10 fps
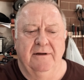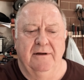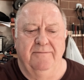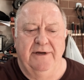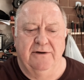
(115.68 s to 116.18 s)

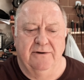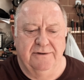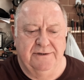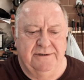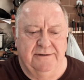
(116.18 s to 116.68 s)

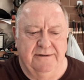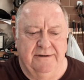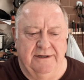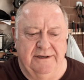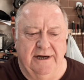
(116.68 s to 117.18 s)
because
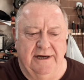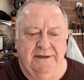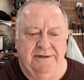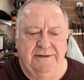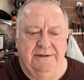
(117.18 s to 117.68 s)
the
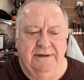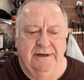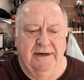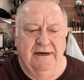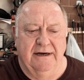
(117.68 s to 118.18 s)
days
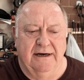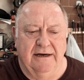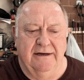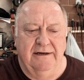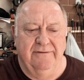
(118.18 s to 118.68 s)

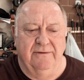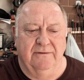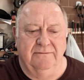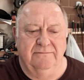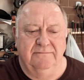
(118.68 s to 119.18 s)
are evil."
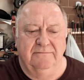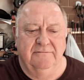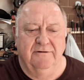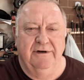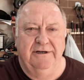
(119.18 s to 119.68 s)

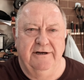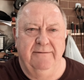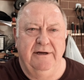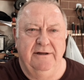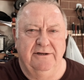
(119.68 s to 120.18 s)

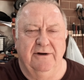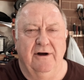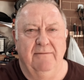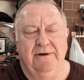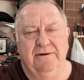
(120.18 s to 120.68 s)
Redeeming the
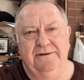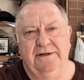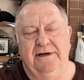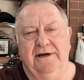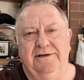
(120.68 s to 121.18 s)
time because the
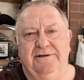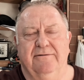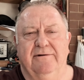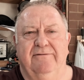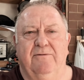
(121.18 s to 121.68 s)
days
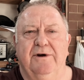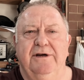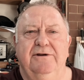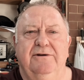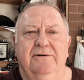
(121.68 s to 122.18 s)
are evil. What
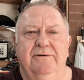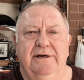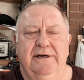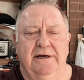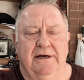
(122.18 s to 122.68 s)
you do here,